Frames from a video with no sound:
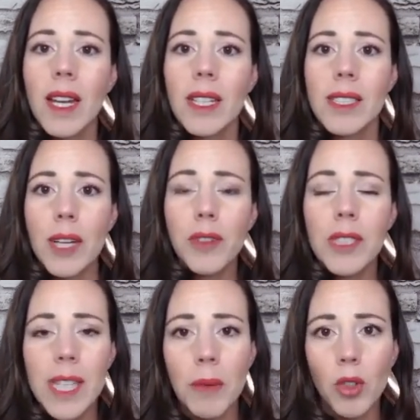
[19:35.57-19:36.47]
different
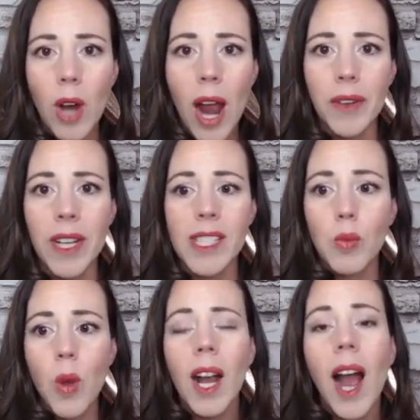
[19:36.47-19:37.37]
demographics,
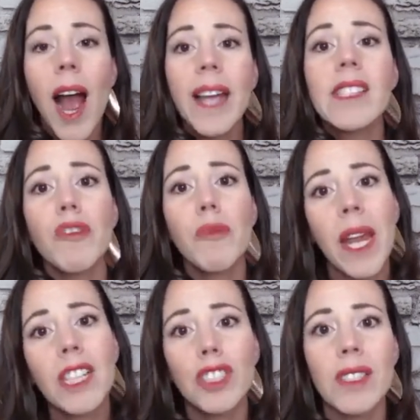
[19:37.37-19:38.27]
what kinds of
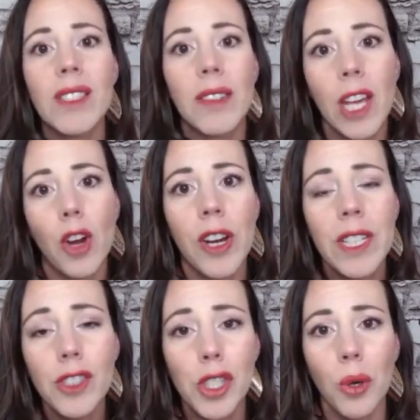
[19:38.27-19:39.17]
pages that they are
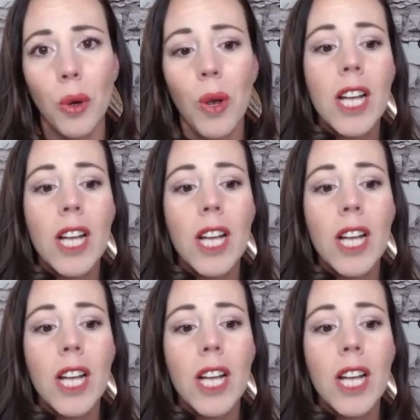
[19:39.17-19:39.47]
into.